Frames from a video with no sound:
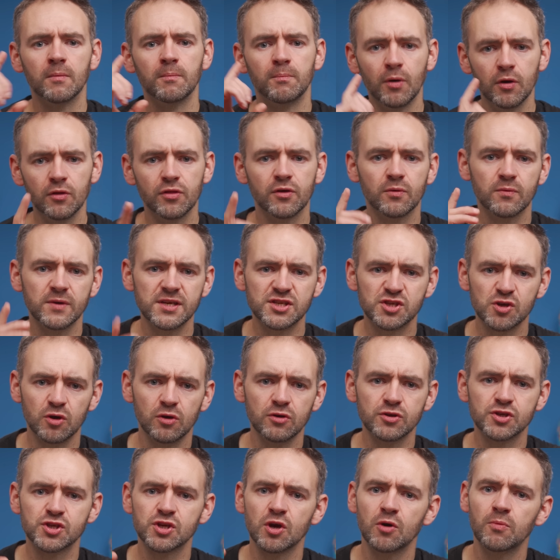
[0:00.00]
But there is
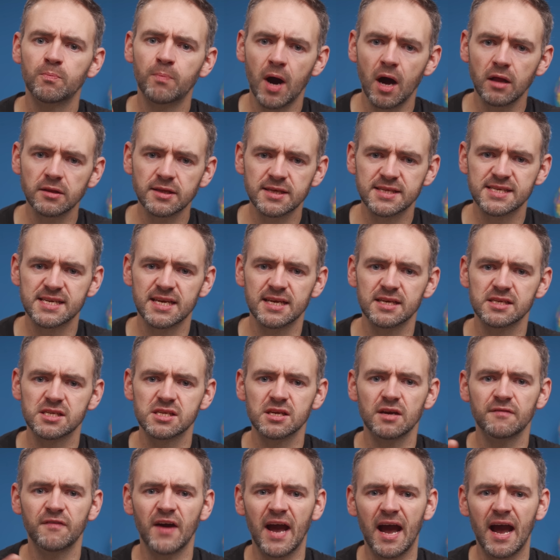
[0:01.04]
also politics of